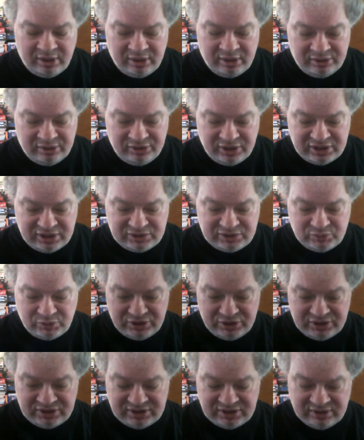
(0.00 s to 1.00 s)
this
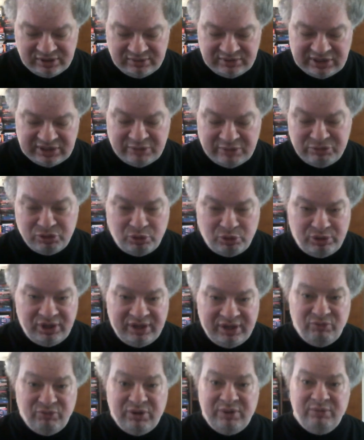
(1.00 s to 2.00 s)
was subsequently
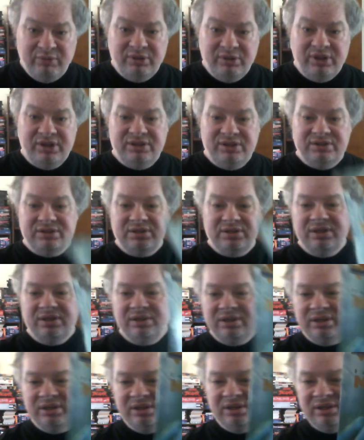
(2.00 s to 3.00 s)
re-released.
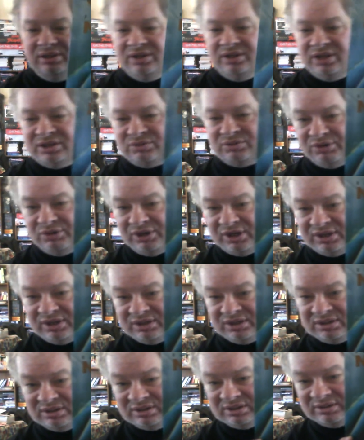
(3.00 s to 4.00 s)
This
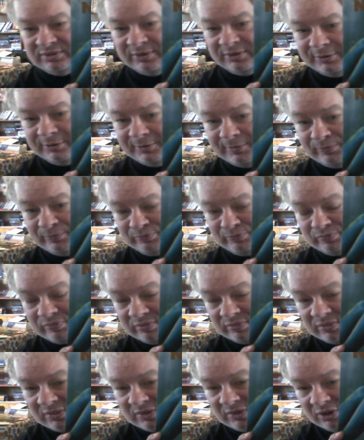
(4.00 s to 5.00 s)
release
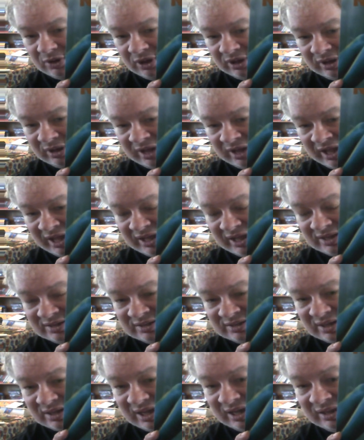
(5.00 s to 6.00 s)
has
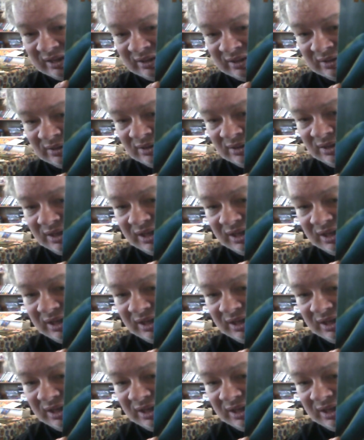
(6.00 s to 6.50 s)
the